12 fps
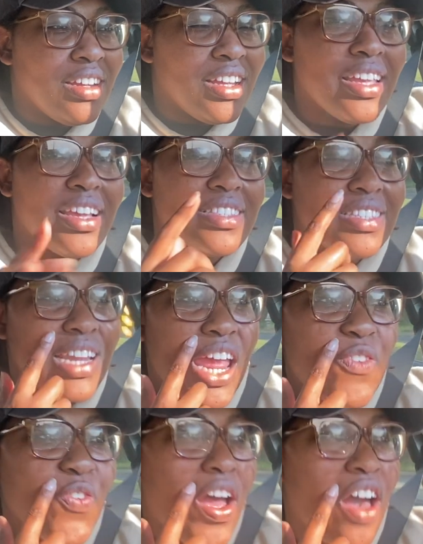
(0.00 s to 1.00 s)
he gets an
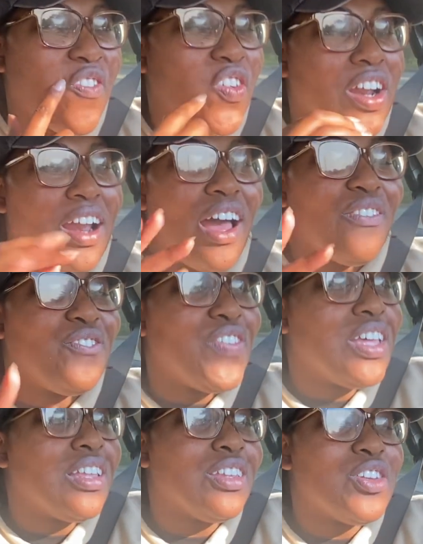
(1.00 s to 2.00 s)
A for effort. I
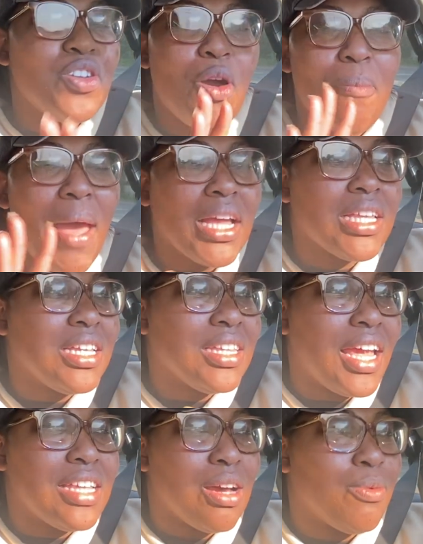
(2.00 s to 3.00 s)
feel, you know, back in the
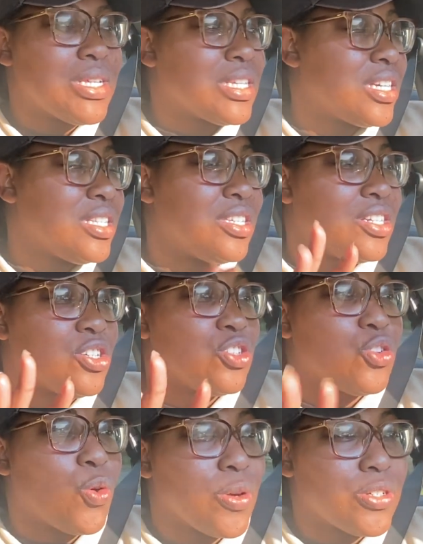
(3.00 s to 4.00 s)
day that wasn't
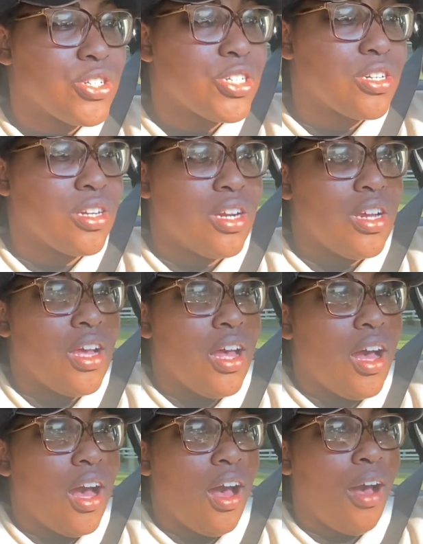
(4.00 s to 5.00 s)
considered torture.
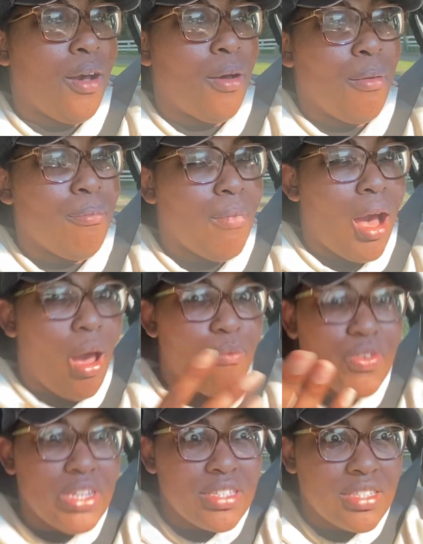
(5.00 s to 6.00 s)

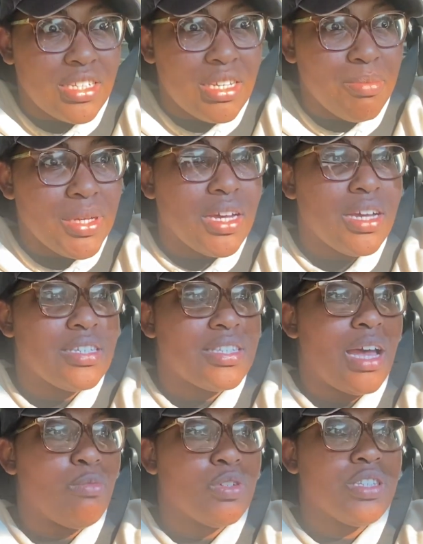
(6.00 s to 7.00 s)
Obviously because
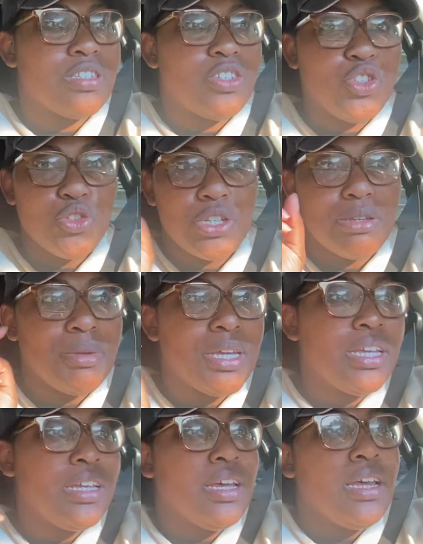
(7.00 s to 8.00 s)
that was treatment.